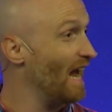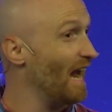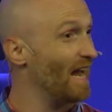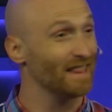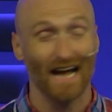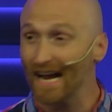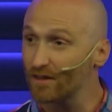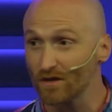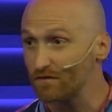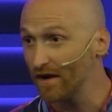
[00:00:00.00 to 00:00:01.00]
and
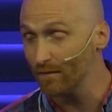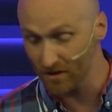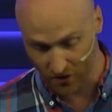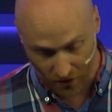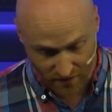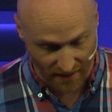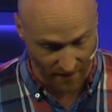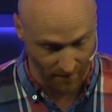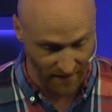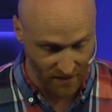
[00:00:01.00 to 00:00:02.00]
neither is very much good to
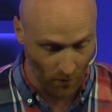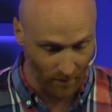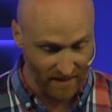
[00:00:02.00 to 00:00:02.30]
him in this moment.